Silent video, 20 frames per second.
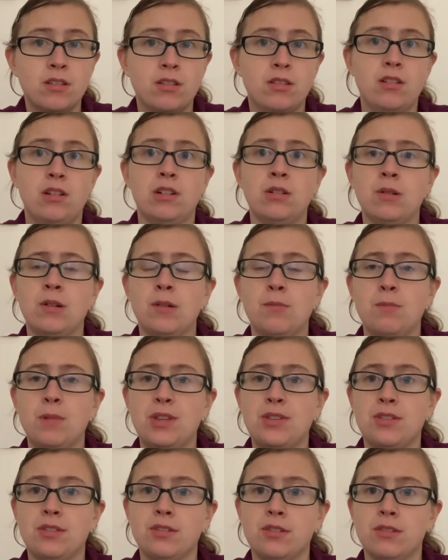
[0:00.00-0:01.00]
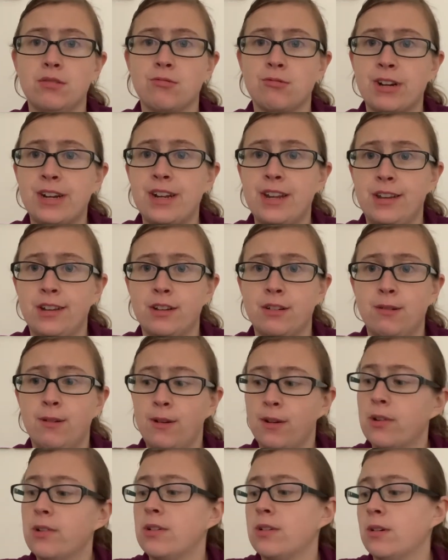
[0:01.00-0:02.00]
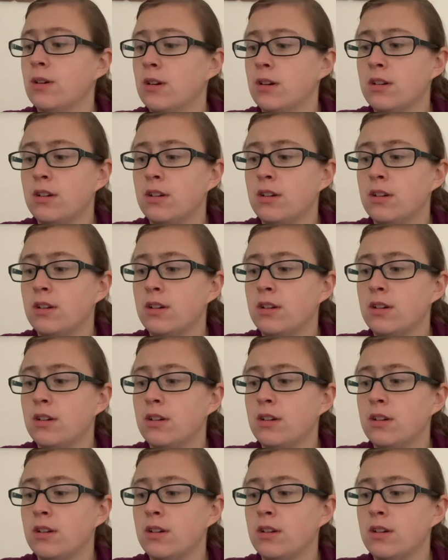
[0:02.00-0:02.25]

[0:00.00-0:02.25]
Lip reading: I'm listening to the radio a lot.